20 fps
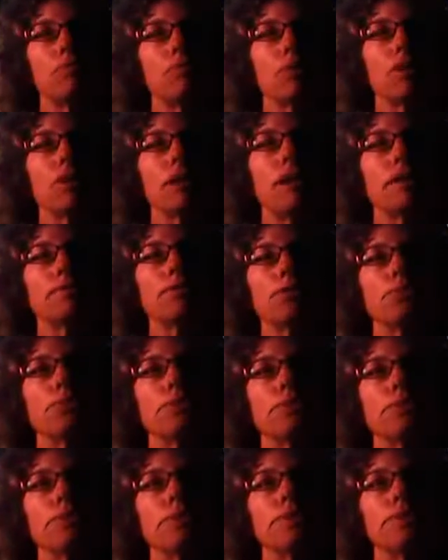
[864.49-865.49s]
more
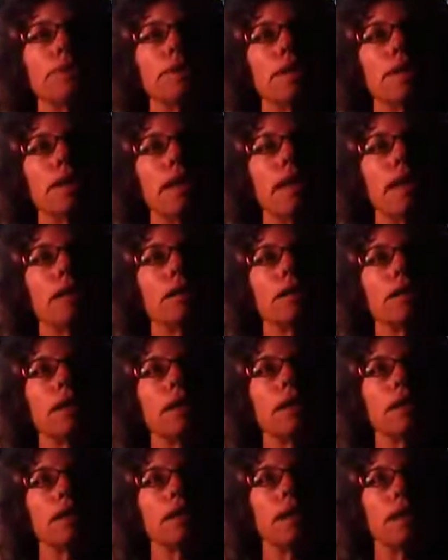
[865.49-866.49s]
comfortable and
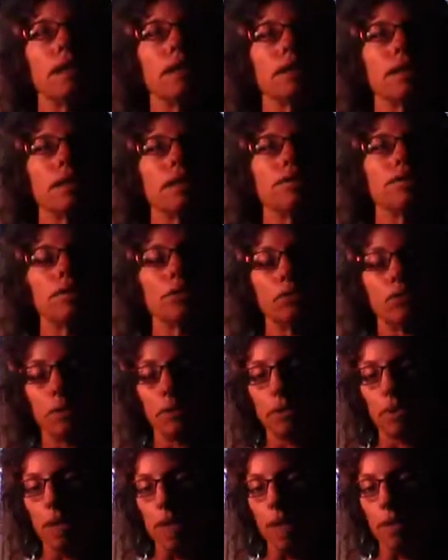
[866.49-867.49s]
therefore
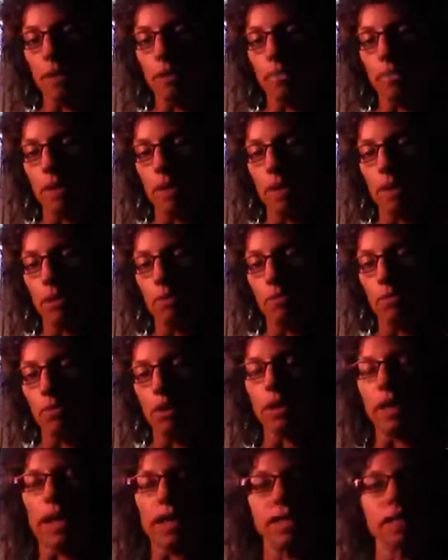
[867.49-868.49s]
would tend to be
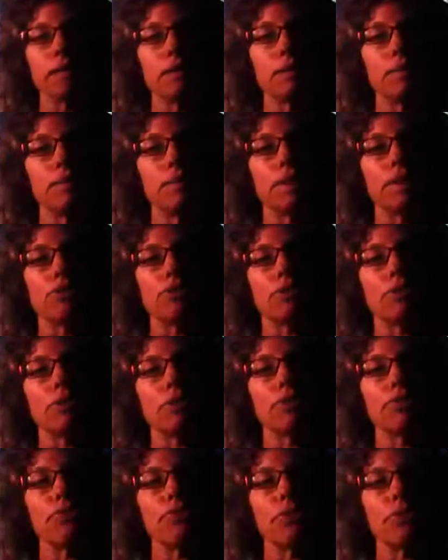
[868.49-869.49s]
more likely to be
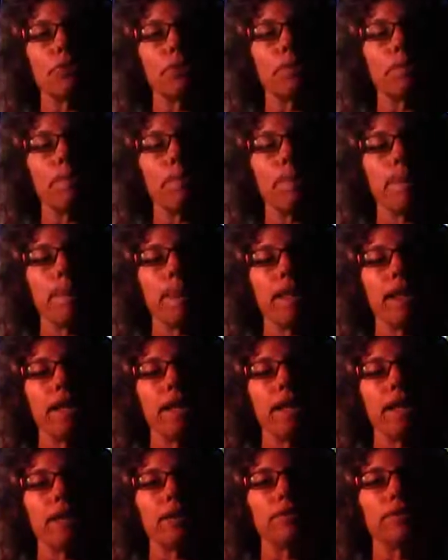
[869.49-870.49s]
truthful
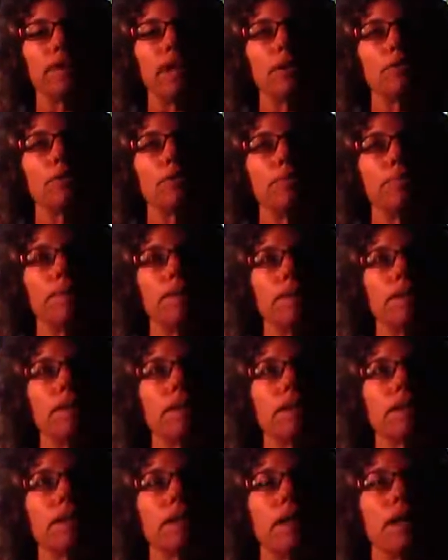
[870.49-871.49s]
if they were
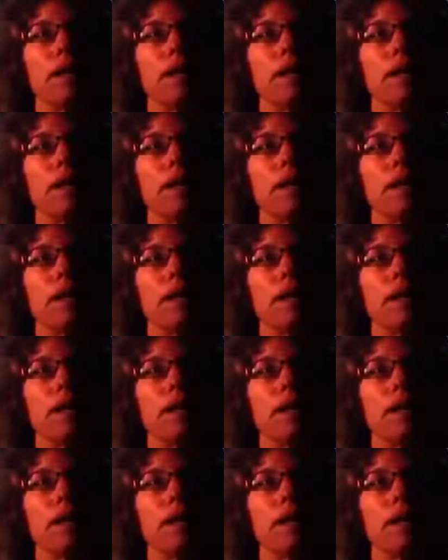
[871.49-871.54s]
being